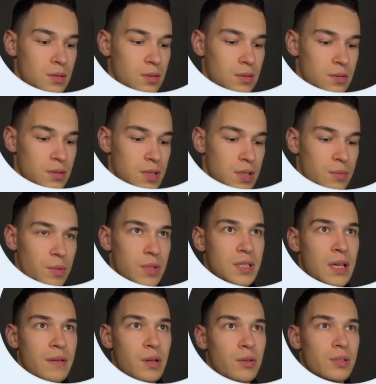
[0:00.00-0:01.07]

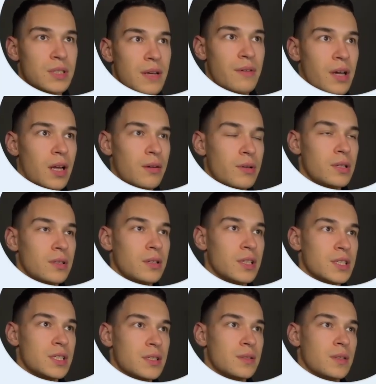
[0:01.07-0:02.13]
0.7 or 700,
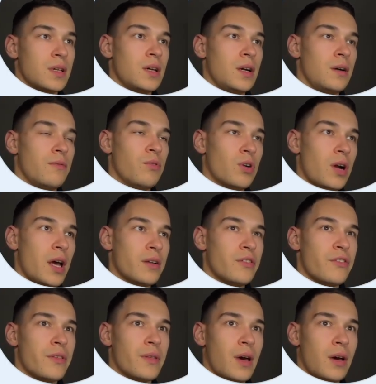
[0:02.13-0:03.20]
it's
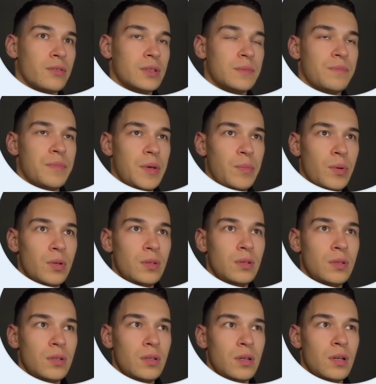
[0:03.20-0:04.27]
400,000 people
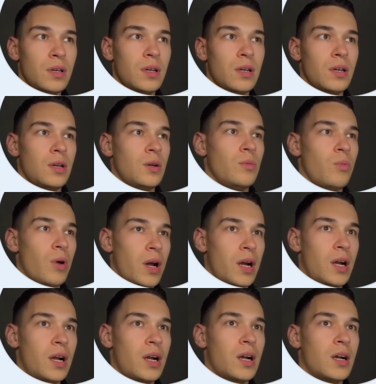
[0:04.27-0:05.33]

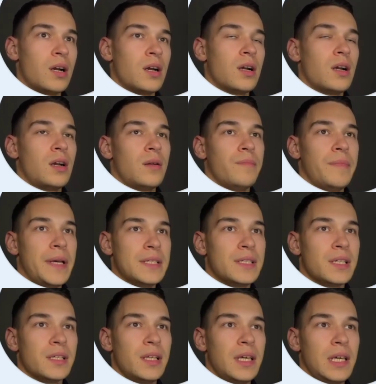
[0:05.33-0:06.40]
were
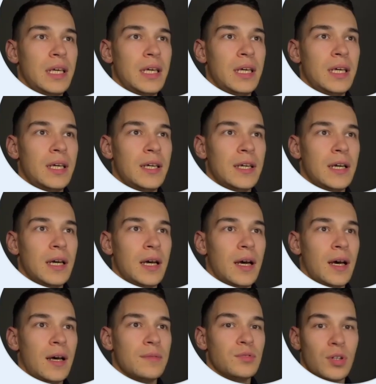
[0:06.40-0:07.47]
basically
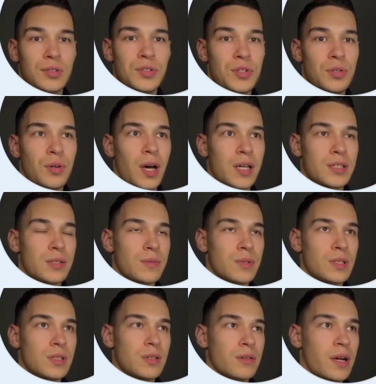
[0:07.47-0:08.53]
not new
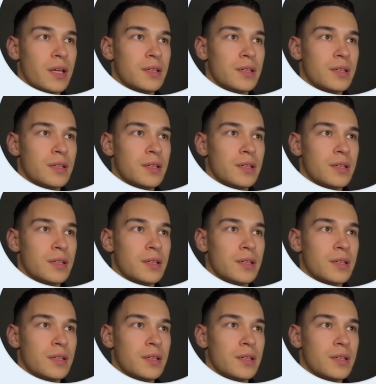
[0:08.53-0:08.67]
customers, all right?